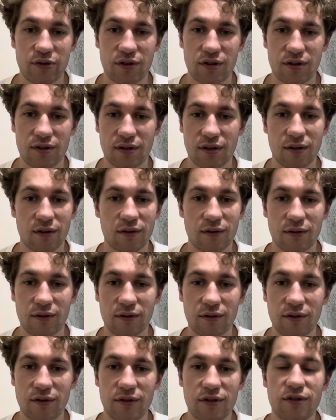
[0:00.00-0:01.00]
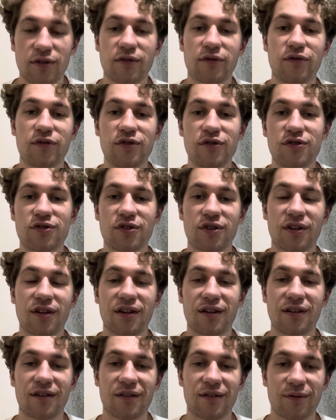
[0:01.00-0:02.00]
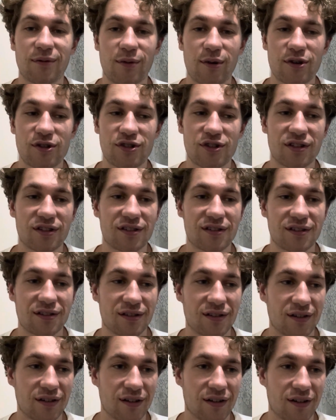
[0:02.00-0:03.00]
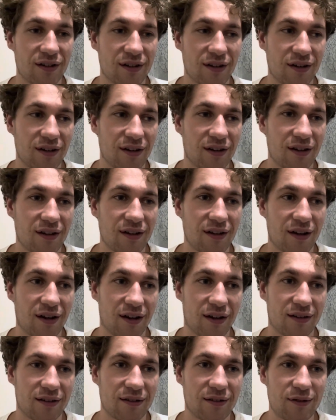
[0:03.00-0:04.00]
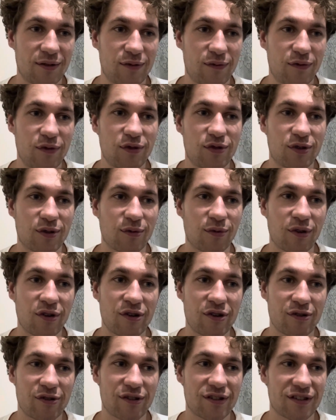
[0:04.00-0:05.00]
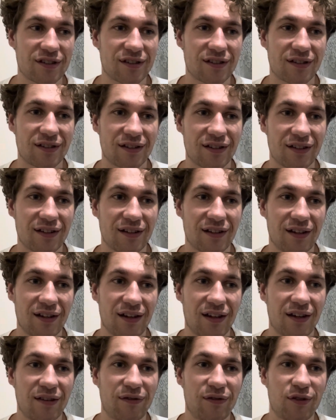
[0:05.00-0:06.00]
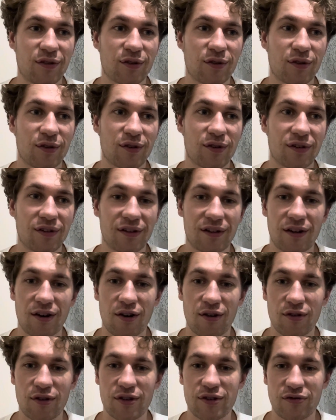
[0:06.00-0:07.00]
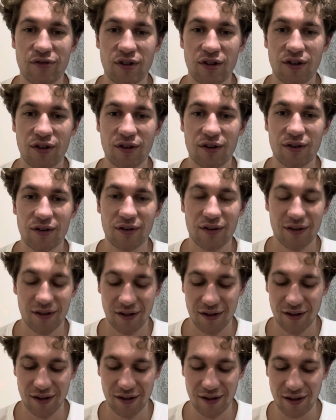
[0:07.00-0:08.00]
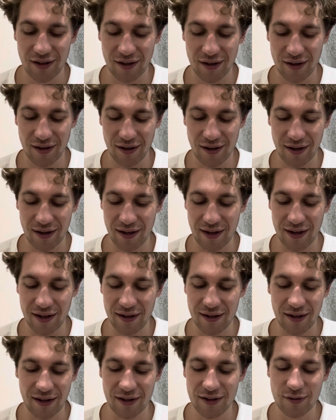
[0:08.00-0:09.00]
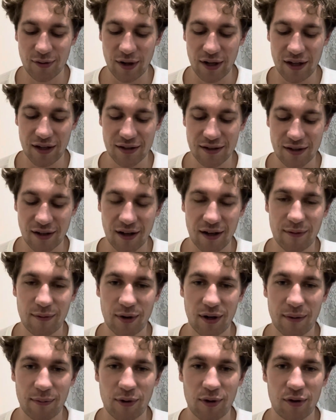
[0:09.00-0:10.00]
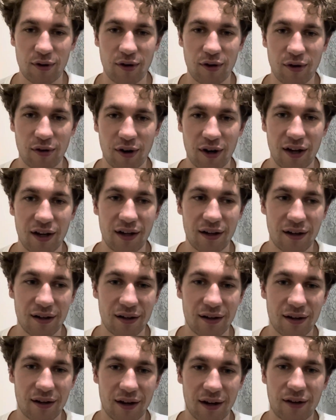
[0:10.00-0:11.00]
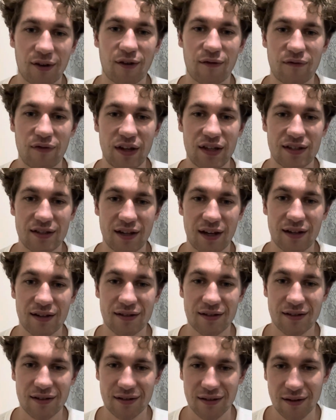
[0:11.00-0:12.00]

So to future watchers and future wanderers, if you're on this video in like 20 years time when I'm old and grey and got face tats,